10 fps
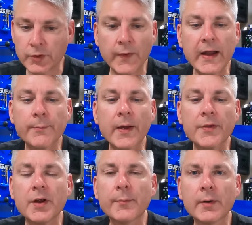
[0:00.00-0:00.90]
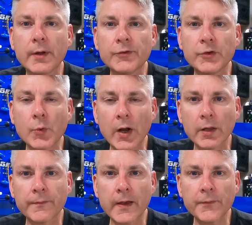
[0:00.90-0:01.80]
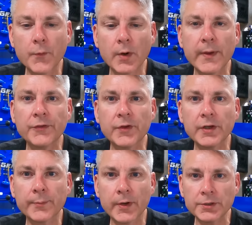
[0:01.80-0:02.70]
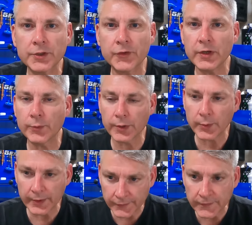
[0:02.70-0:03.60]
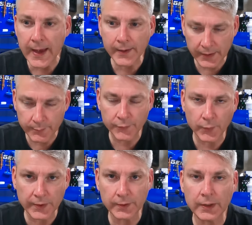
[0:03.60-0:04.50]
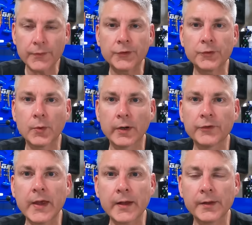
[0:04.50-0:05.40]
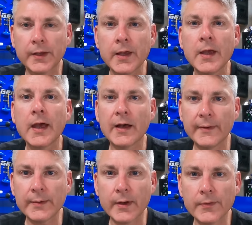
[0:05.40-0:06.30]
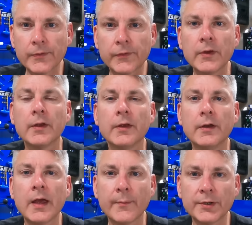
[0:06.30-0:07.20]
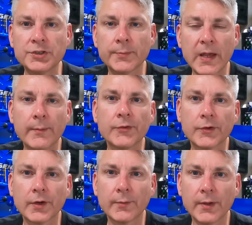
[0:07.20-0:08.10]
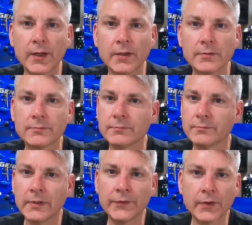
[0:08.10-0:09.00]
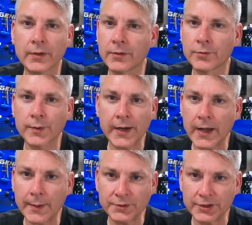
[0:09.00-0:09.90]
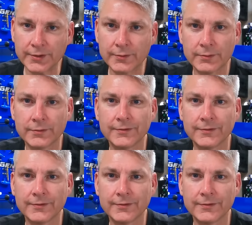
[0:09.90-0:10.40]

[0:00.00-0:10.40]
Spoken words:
divide it by the number of months you qualify for based on your purchase, and you will know exactly before you leave the store exactly how many months and how much your payments are going to be. It's a great option.